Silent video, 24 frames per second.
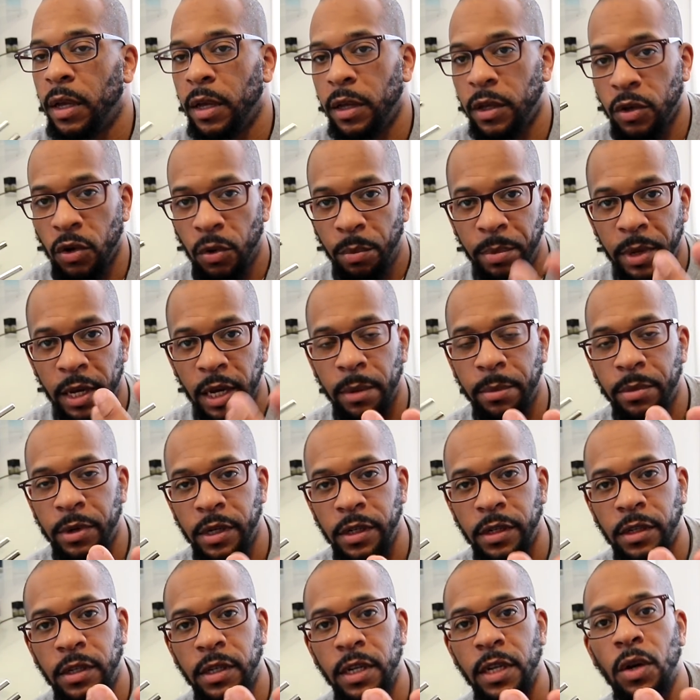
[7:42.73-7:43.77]
you'll be able to
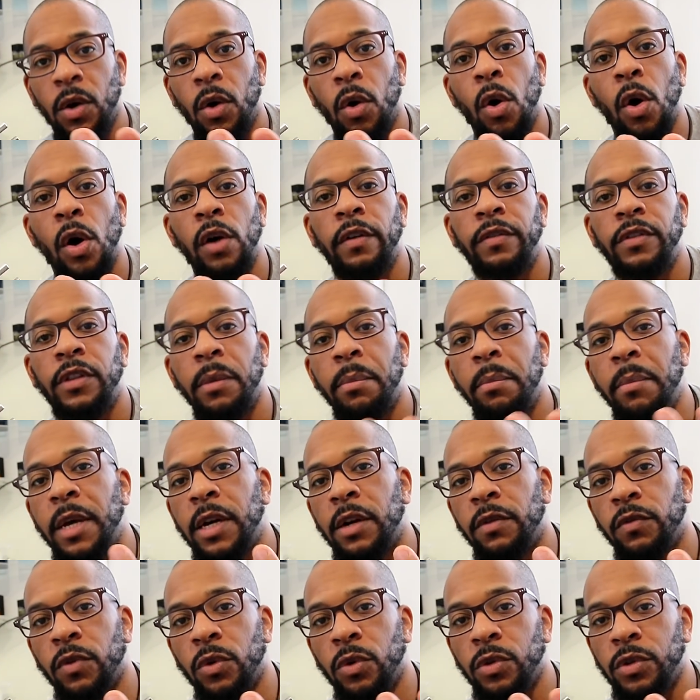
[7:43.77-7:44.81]
see all of the
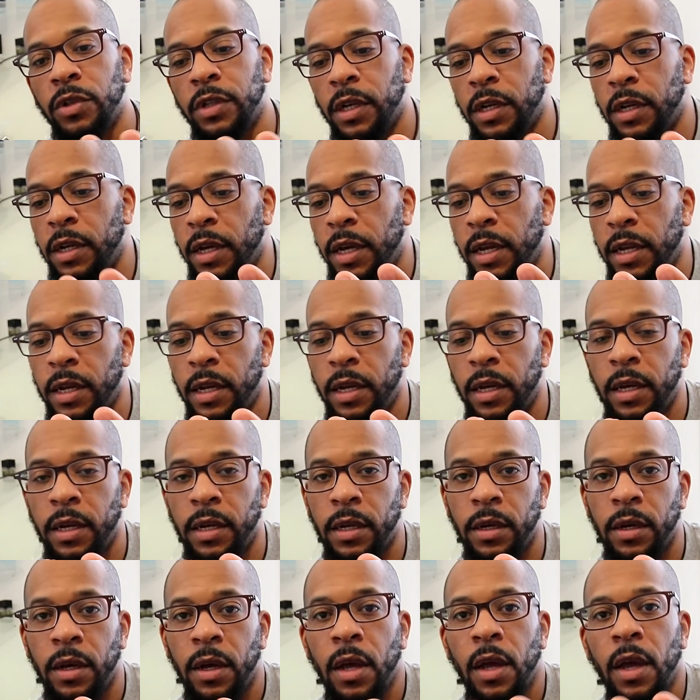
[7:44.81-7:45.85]
minerals and the, and, the, and
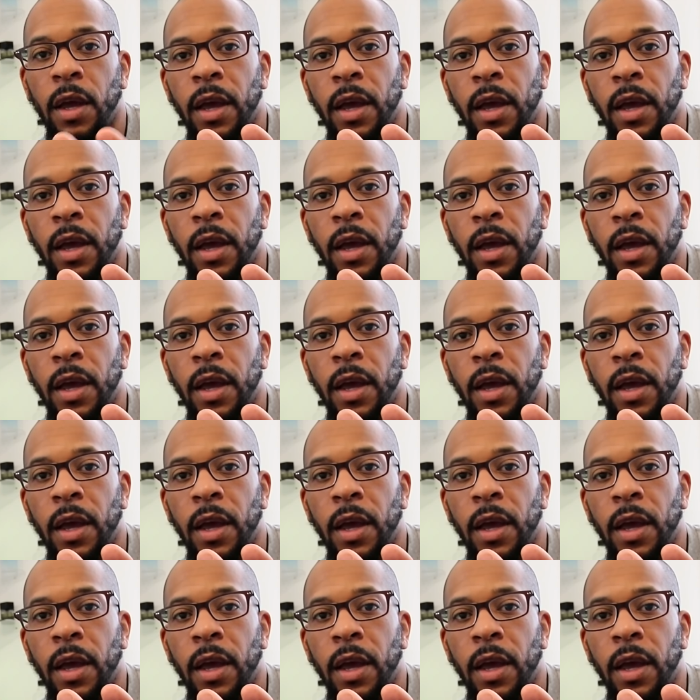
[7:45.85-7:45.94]
the,